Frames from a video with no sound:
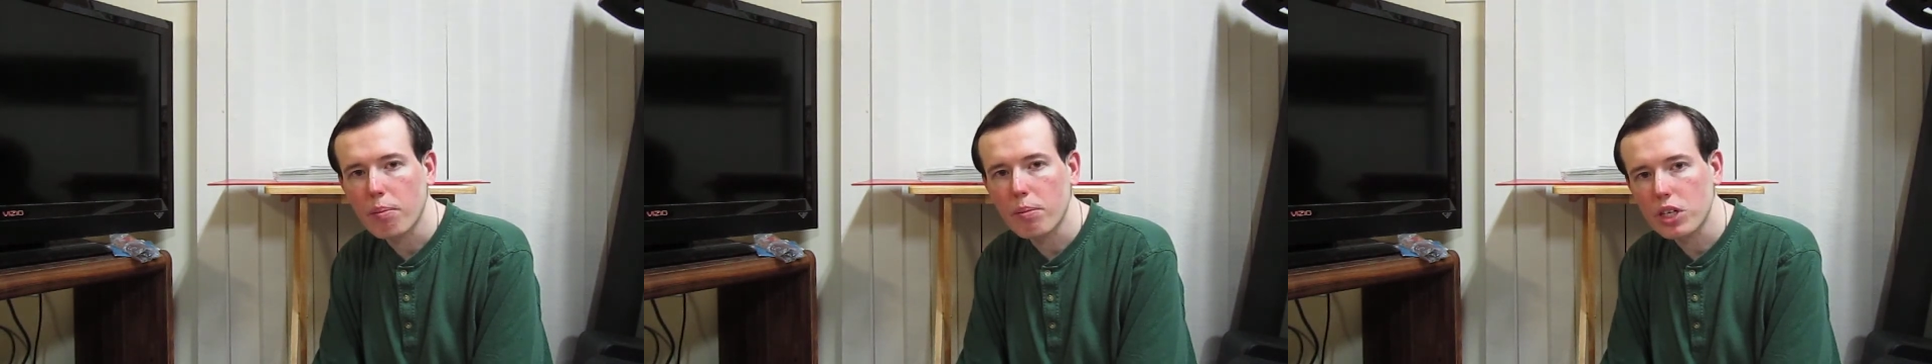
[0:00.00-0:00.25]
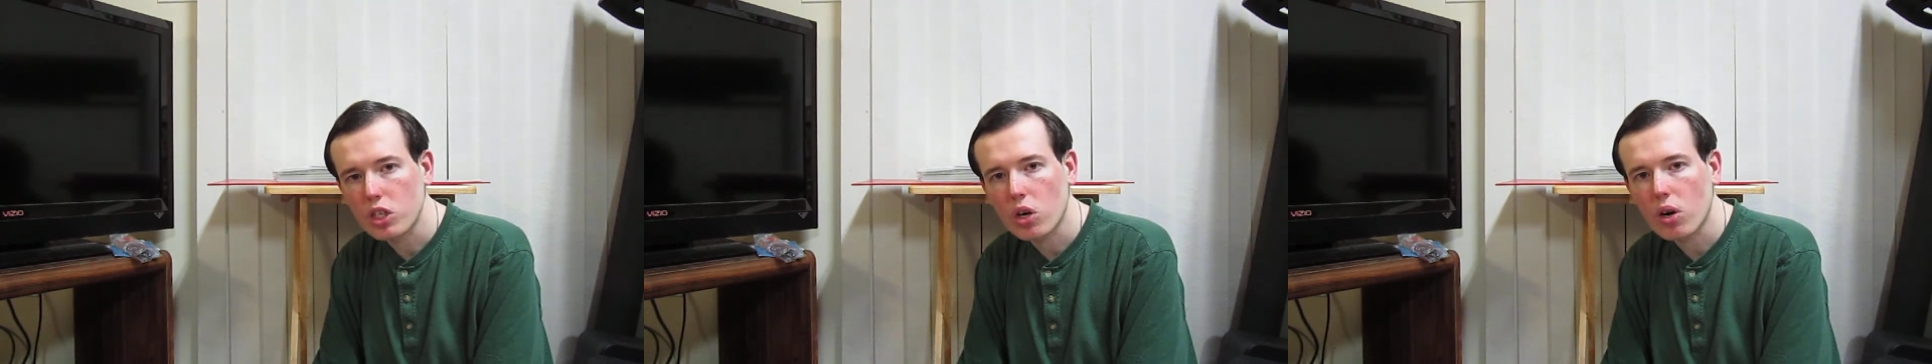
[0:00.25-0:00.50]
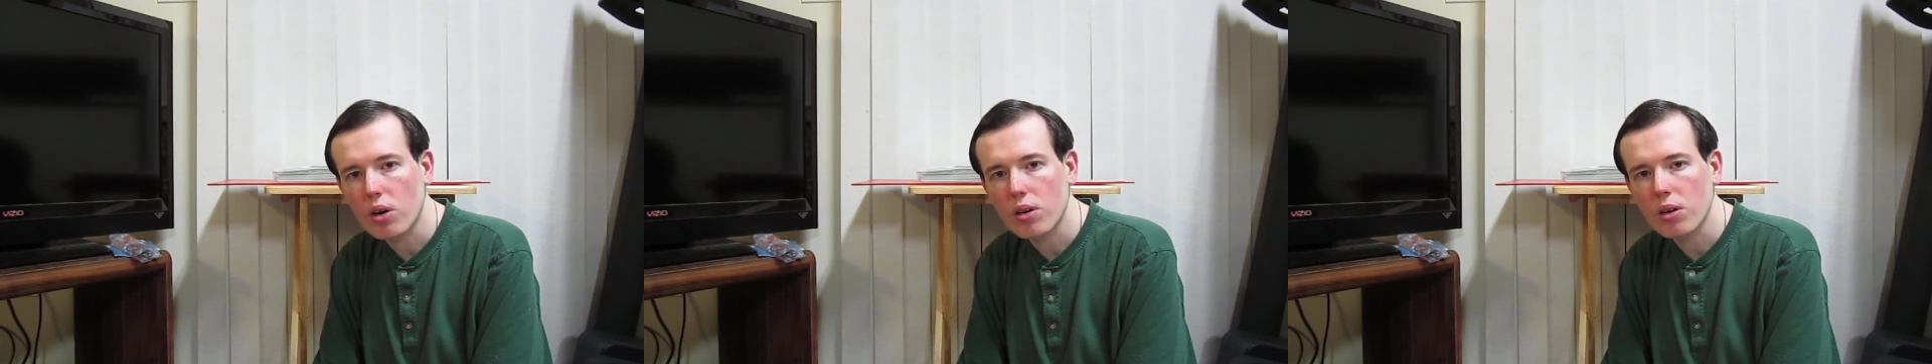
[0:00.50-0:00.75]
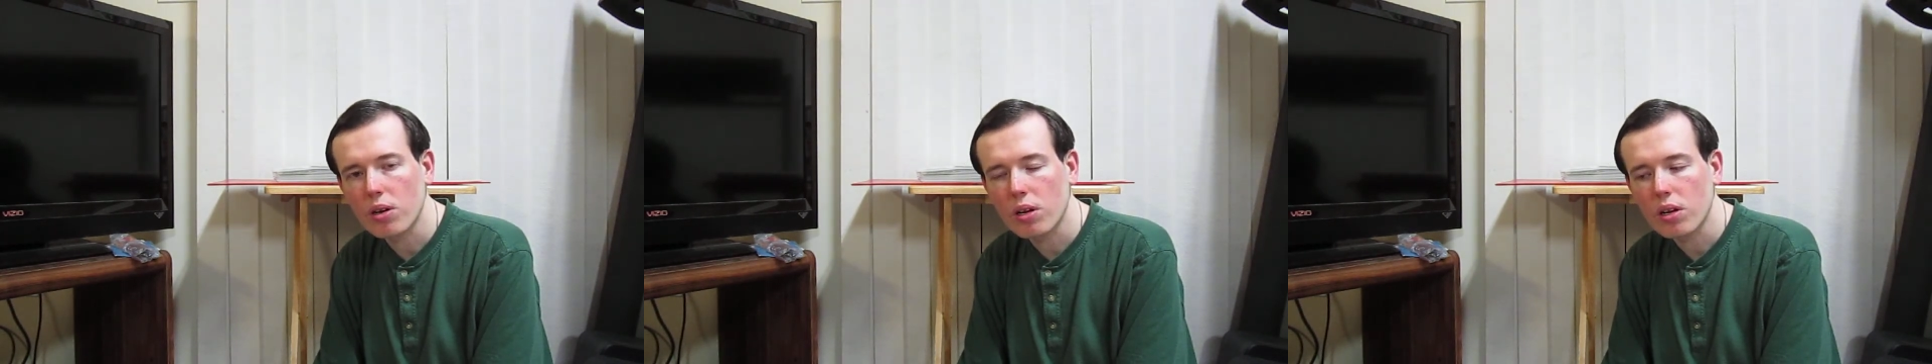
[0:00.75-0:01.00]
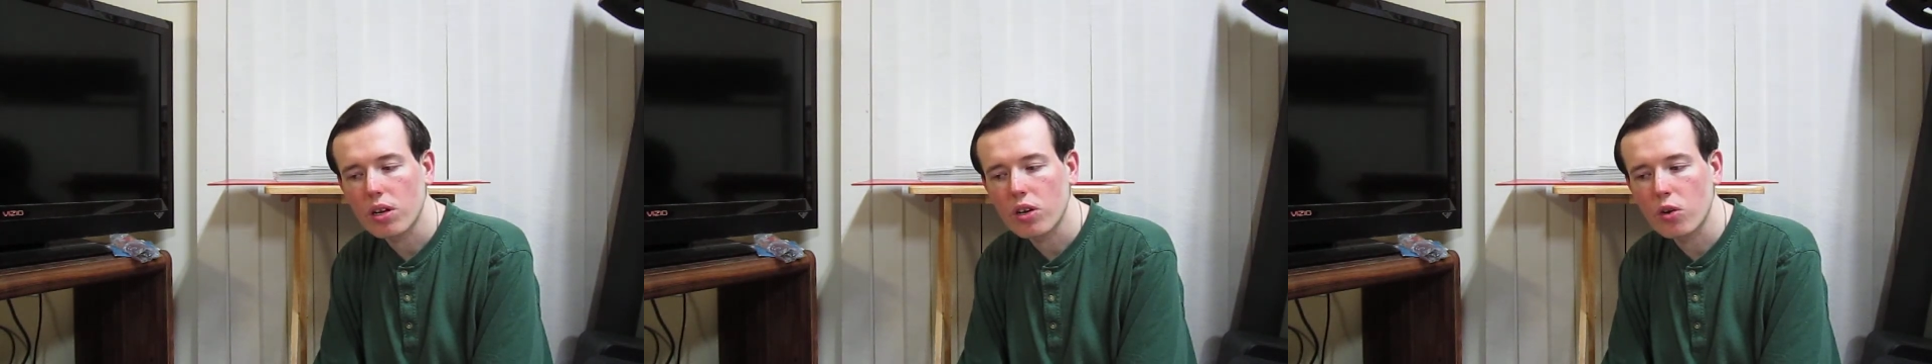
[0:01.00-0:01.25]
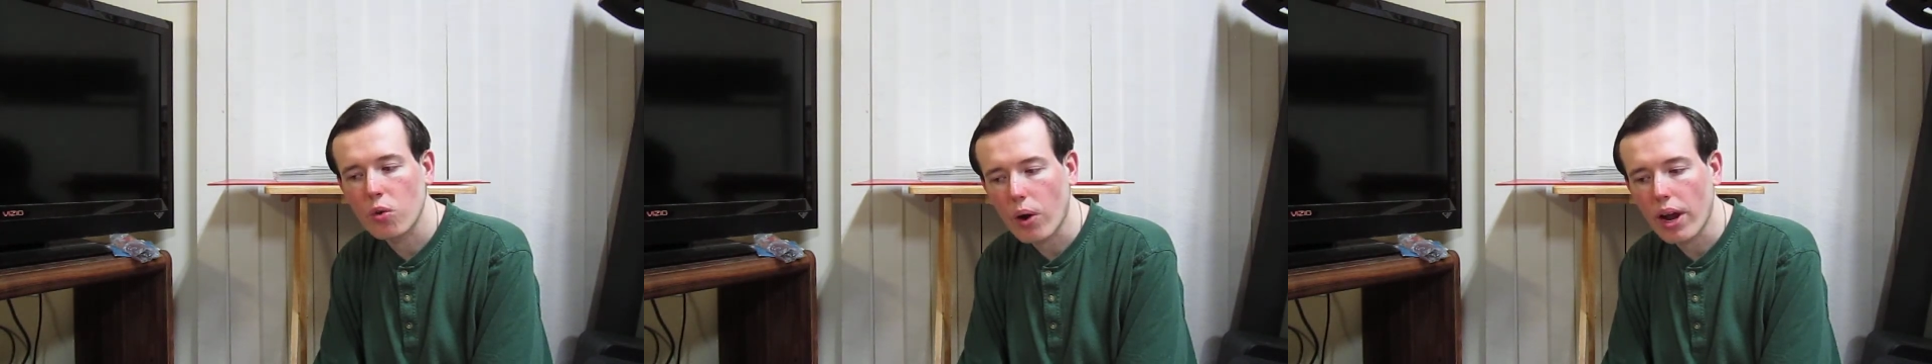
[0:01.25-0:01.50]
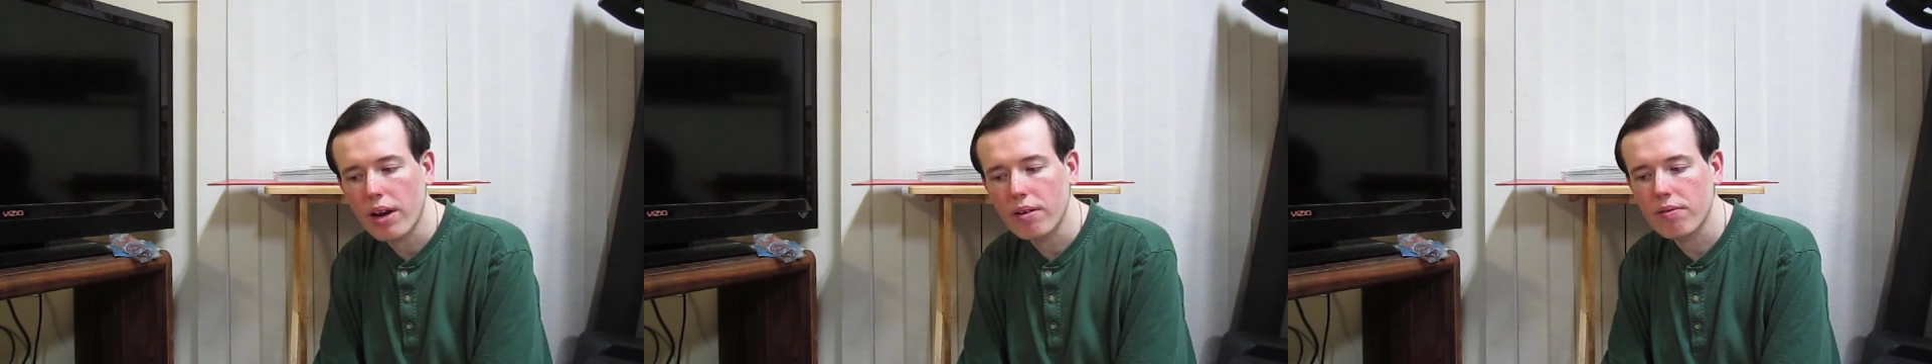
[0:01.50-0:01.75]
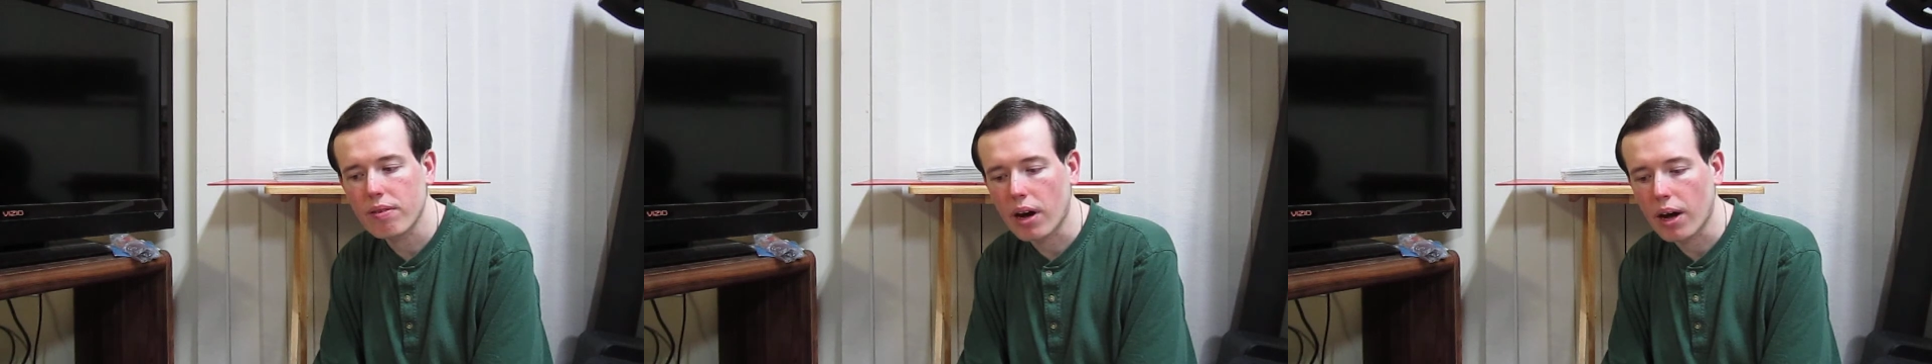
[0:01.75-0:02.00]
maternal
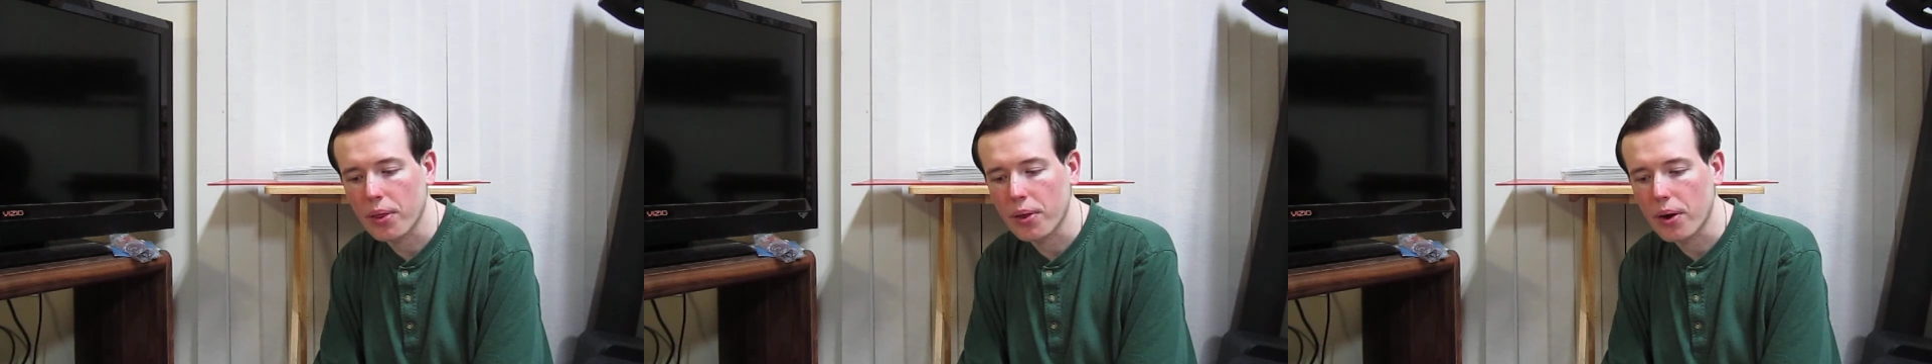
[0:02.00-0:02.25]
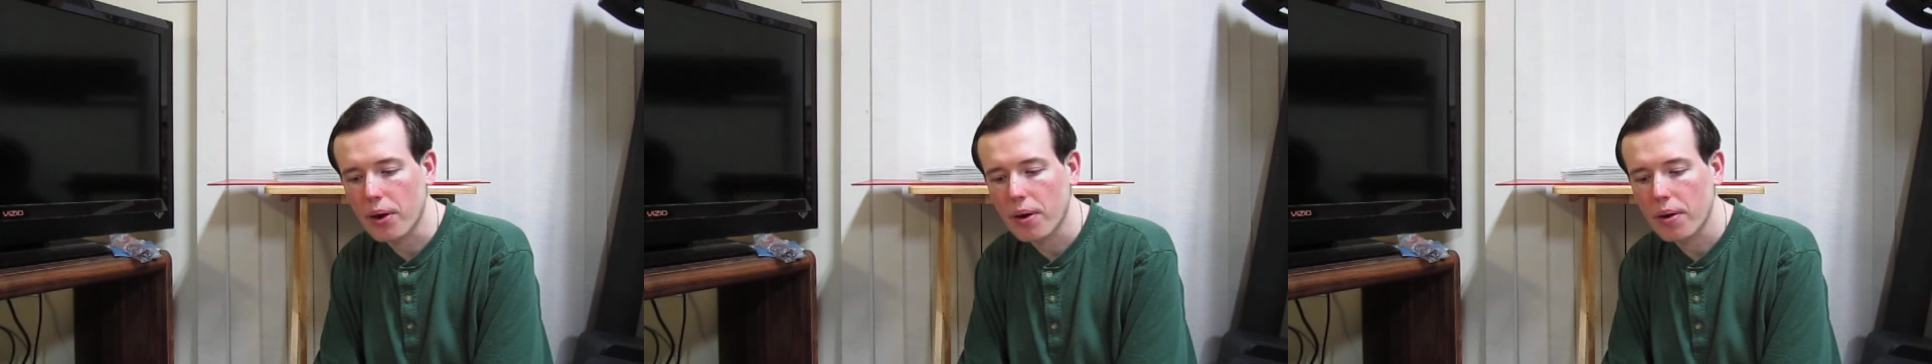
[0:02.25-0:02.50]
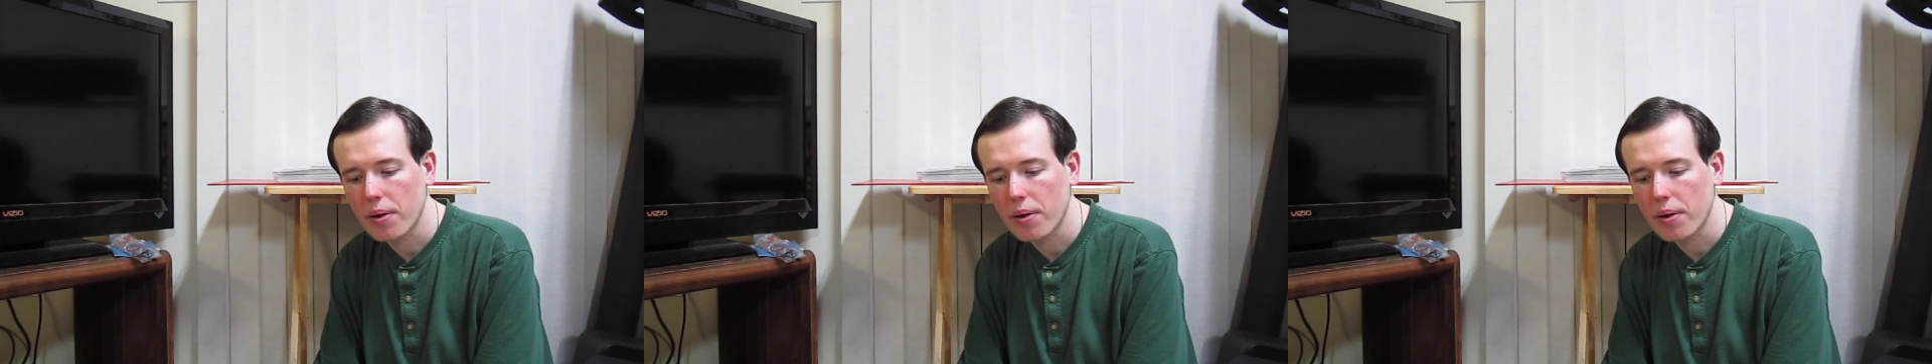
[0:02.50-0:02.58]
grandfather